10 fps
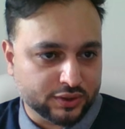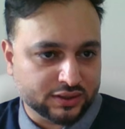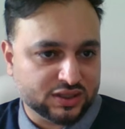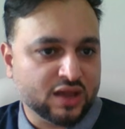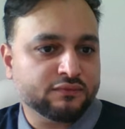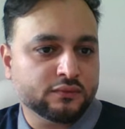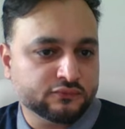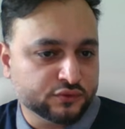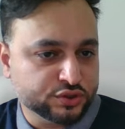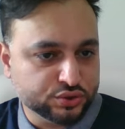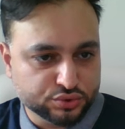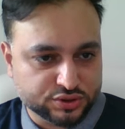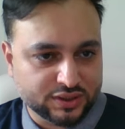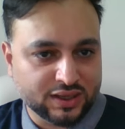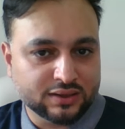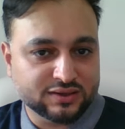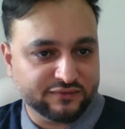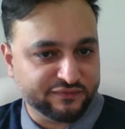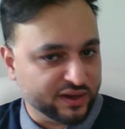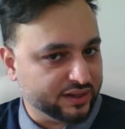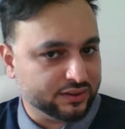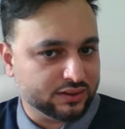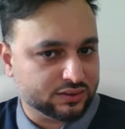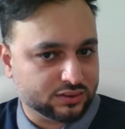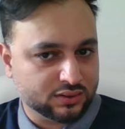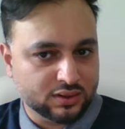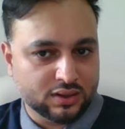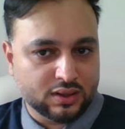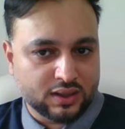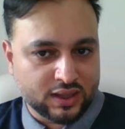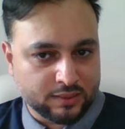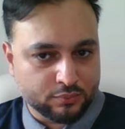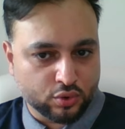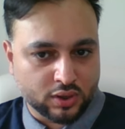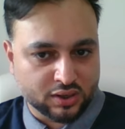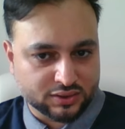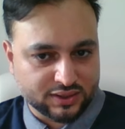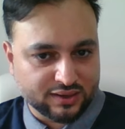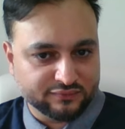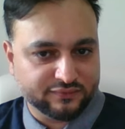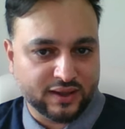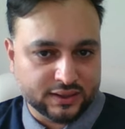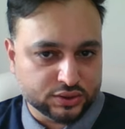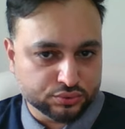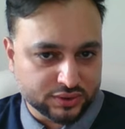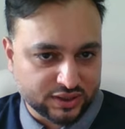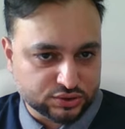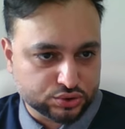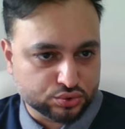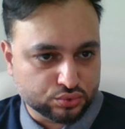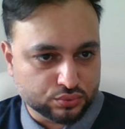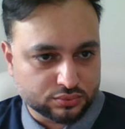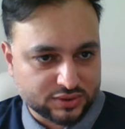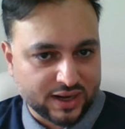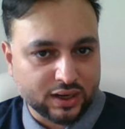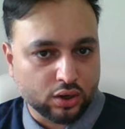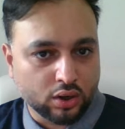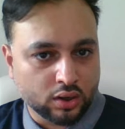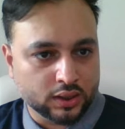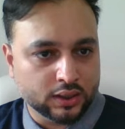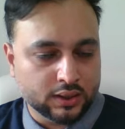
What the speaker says: A CFO would usually define this him or herself, and you need to tell Claude